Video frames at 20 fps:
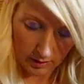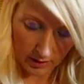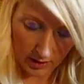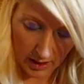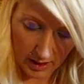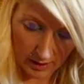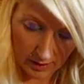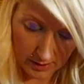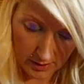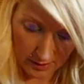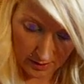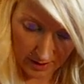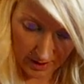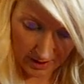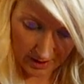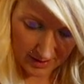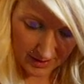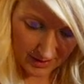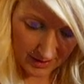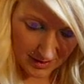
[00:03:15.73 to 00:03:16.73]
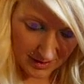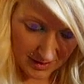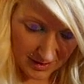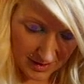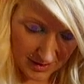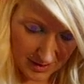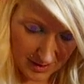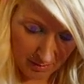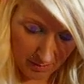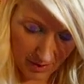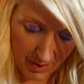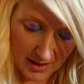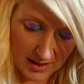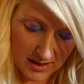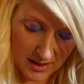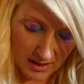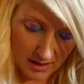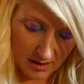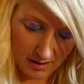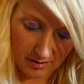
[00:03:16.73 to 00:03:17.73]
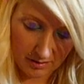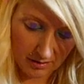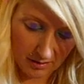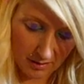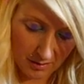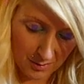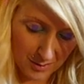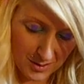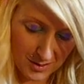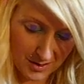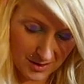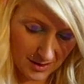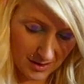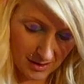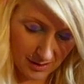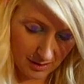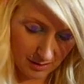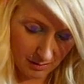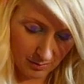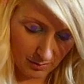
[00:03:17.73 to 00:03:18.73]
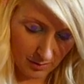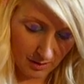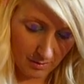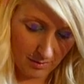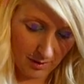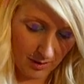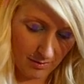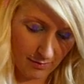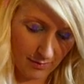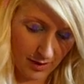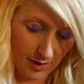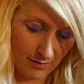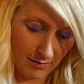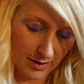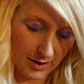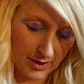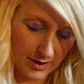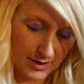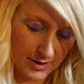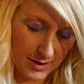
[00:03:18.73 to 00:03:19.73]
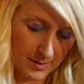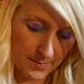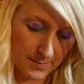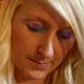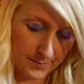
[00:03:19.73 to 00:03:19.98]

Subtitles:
color that's just amazing. I don't know, it's one of my favorites.